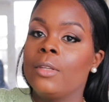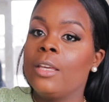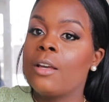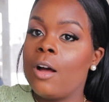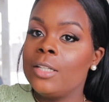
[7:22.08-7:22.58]

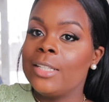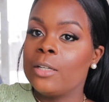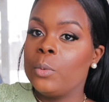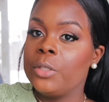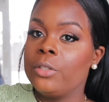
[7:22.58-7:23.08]
in
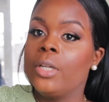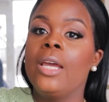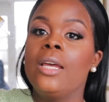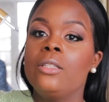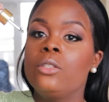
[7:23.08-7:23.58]
contact with your
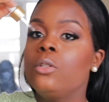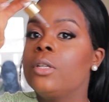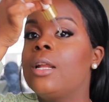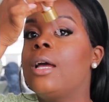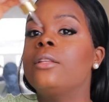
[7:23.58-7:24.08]
hands. You
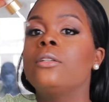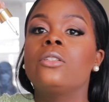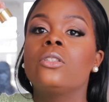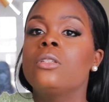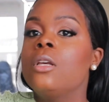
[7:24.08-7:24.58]
can either
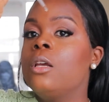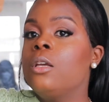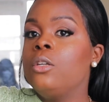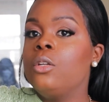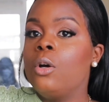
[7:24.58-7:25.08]
just,
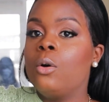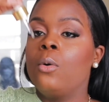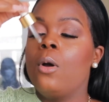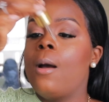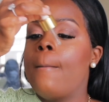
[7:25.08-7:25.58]
you
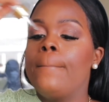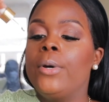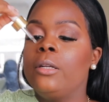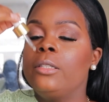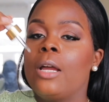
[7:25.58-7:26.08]
know,
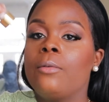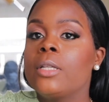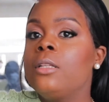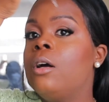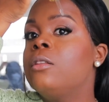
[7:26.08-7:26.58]
put it
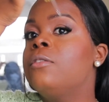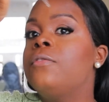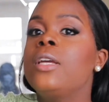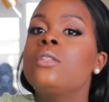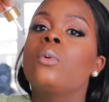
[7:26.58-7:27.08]
directly on the
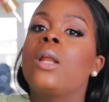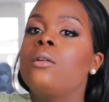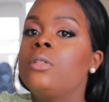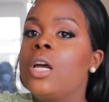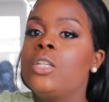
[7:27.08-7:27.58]
face
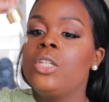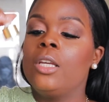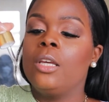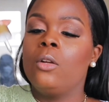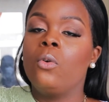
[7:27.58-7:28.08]
without
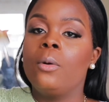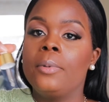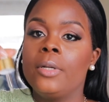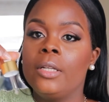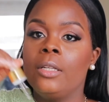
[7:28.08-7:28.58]
touching it, or
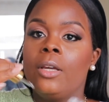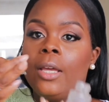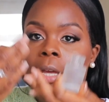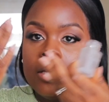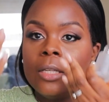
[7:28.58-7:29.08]
put it in your
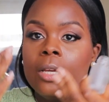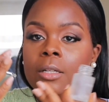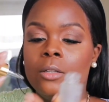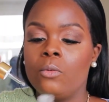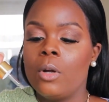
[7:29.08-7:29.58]
hands and
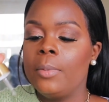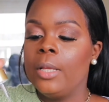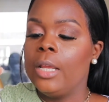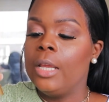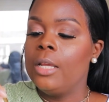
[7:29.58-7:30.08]
then rub
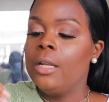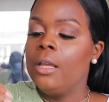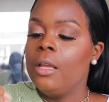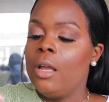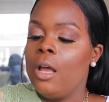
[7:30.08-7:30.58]
it
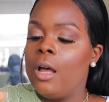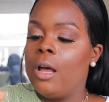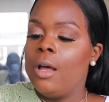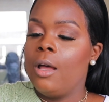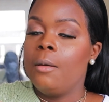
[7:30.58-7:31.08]
in,
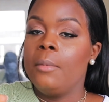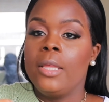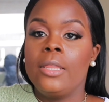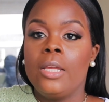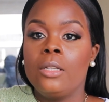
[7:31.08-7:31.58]

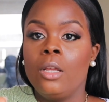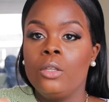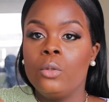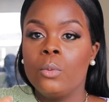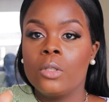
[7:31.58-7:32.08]
and then
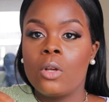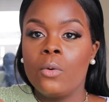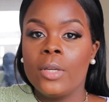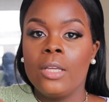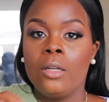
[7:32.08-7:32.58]
you would
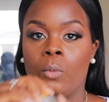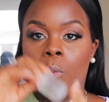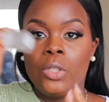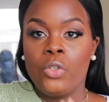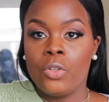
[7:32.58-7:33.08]
go in
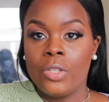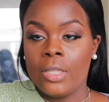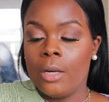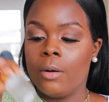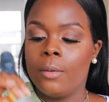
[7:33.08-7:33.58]
with your
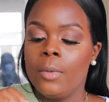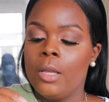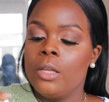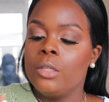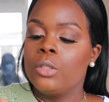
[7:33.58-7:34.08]
serum.
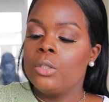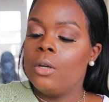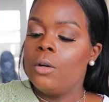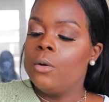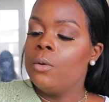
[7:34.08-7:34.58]

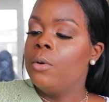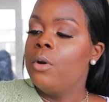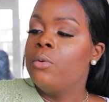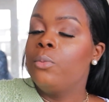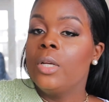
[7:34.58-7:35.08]
So
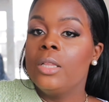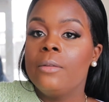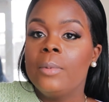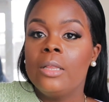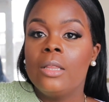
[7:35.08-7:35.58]
really
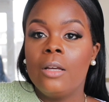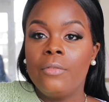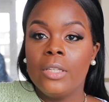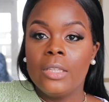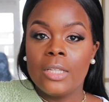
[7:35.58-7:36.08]
been
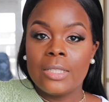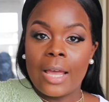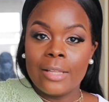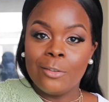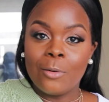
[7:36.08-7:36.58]
loving this
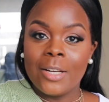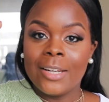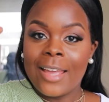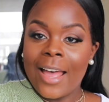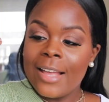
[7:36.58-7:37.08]

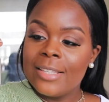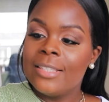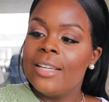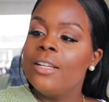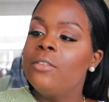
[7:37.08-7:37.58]
hyaluronic
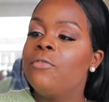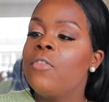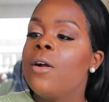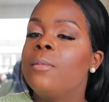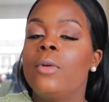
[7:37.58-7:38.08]
acid
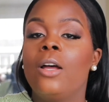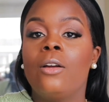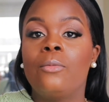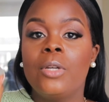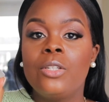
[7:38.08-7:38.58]
from
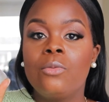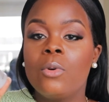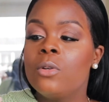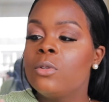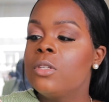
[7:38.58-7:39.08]

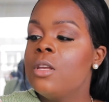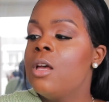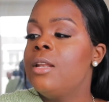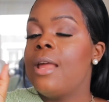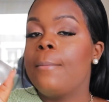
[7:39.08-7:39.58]
Rituals
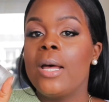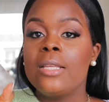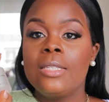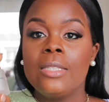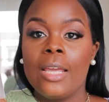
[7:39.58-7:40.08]

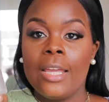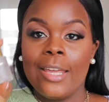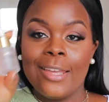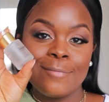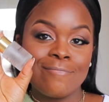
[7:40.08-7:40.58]

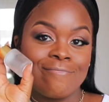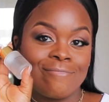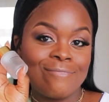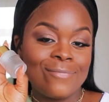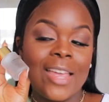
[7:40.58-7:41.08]
Namaste.
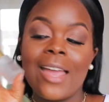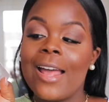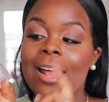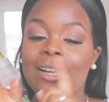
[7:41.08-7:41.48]
I